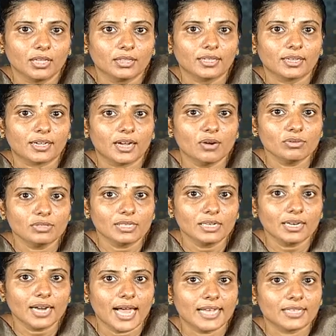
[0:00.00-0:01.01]
The
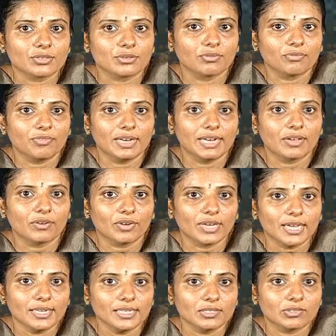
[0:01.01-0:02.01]
counselor has to feel a
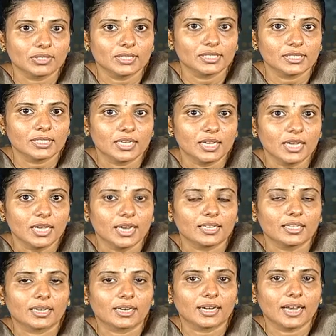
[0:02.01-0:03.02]
real interest
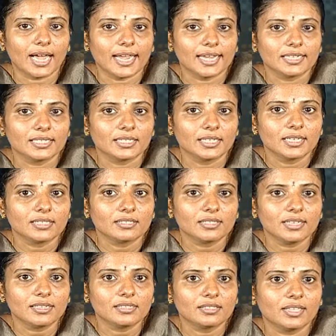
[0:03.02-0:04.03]
in the client
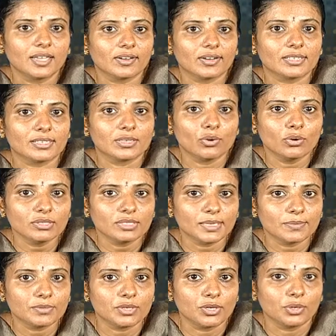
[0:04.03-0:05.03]
since there is no
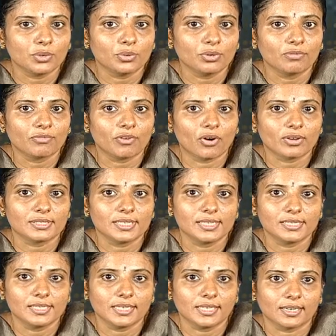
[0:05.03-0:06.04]
substitute for
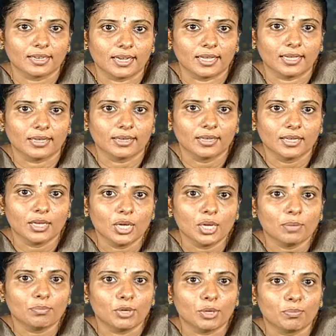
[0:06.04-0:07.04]
sincerity.
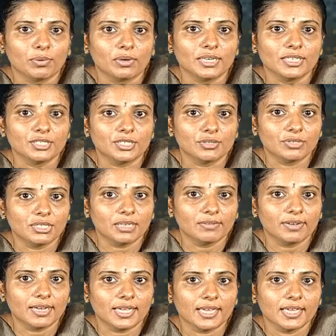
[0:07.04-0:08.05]
People
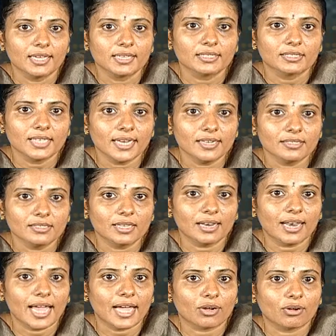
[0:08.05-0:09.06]
intuitively sense the
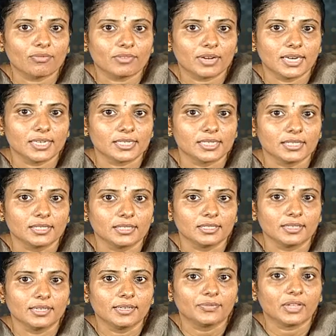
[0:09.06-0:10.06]
lack of
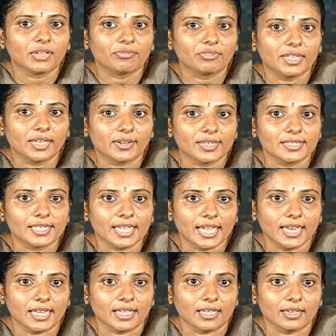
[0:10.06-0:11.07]
concern, if there is
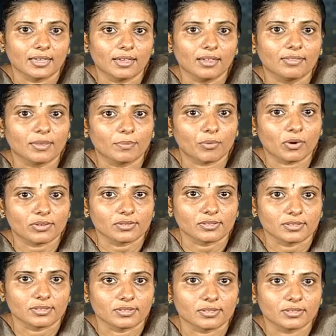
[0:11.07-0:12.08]
any, in the
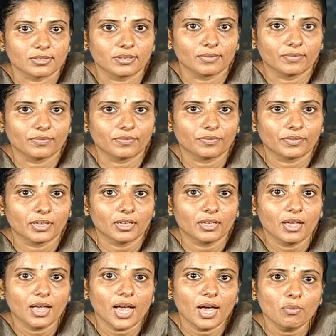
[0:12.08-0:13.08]
process.
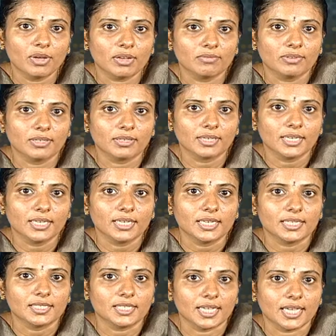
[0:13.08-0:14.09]
However,
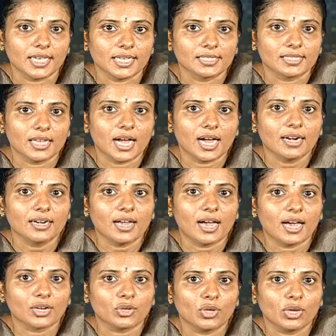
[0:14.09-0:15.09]
it is
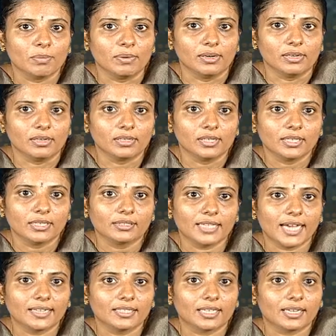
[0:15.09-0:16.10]
unarguable
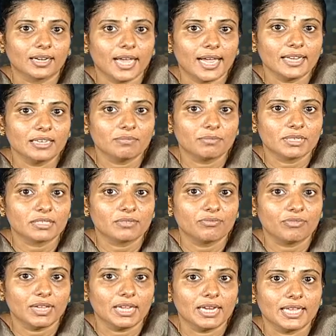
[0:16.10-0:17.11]
that the client must
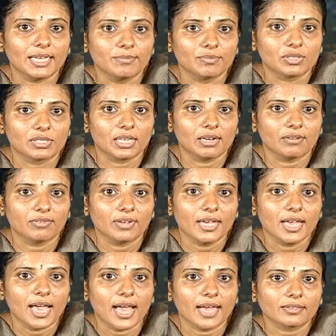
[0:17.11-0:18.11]
feel himself
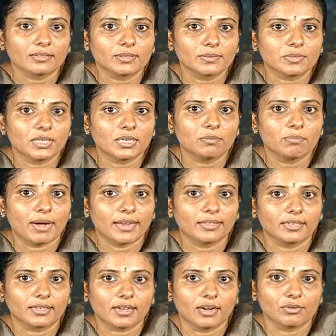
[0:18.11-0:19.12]
accepted by
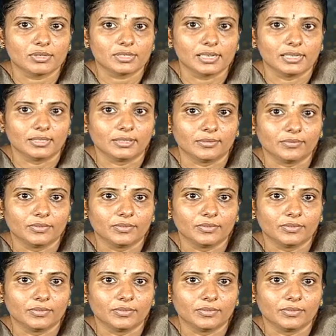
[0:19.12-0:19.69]
the counselor.